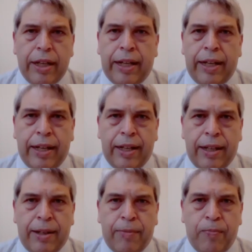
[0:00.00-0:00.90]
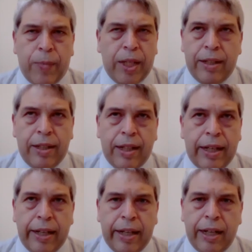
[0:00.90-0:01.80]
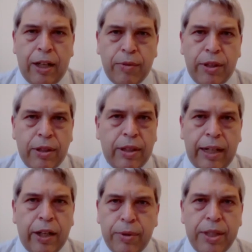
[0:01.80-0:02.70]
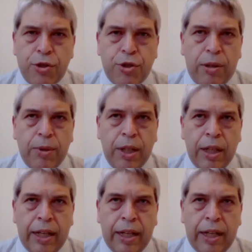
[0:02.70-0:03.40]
And I love this job.